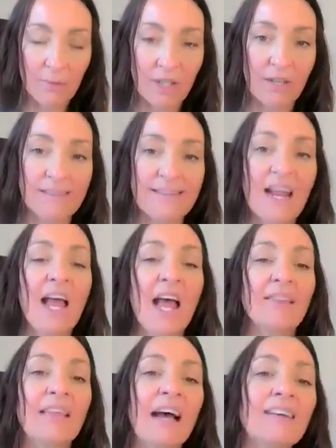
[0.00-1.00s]
Because
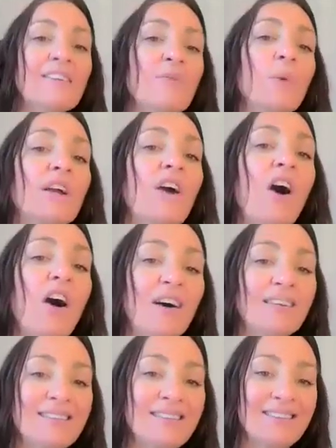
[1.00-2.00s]
that's what
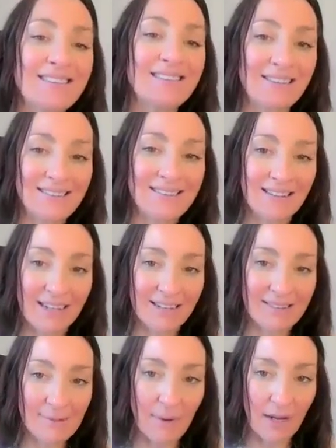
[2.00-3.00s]
causes
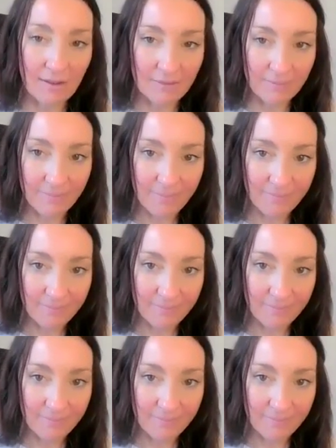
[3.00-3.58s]
density as well.